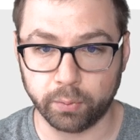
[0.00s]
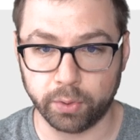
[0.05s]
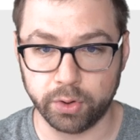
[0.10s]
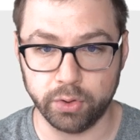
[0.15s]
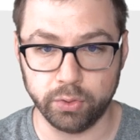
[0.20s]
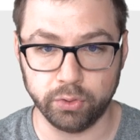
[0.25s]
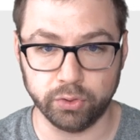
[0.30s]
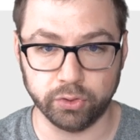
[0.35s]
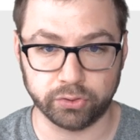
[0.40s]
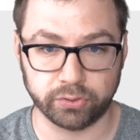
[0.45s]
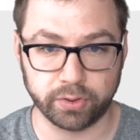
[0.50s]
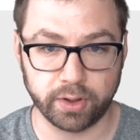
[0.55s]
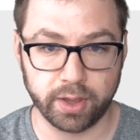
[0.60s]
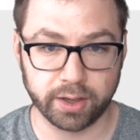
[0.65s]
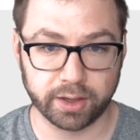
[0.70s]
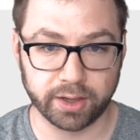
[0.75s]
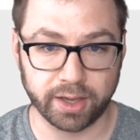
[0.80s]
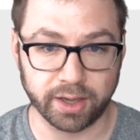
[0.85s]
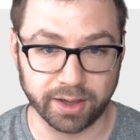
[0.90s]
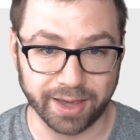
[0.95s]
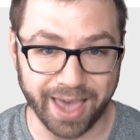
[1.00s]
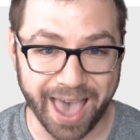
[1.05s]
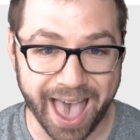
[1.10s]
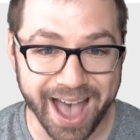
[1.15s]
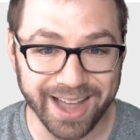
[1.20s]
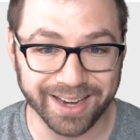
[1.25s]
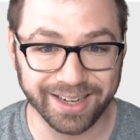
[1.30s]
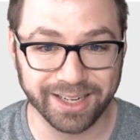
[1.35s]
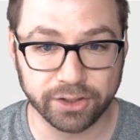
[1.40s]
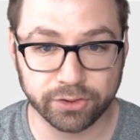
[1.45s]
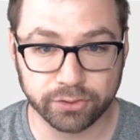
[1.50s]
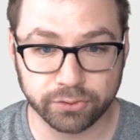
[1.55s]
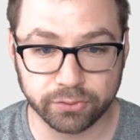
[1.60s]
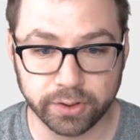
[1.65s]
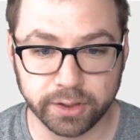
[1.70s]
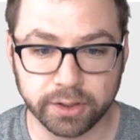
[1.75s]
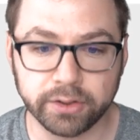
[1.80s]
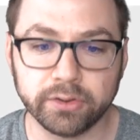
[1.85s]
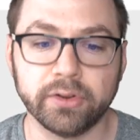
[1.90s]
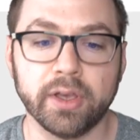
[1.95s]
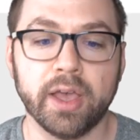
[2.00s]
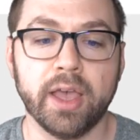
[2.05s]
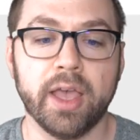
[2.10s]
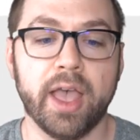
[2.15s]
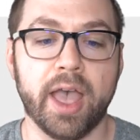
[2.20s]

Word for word: where you just concatenate strings,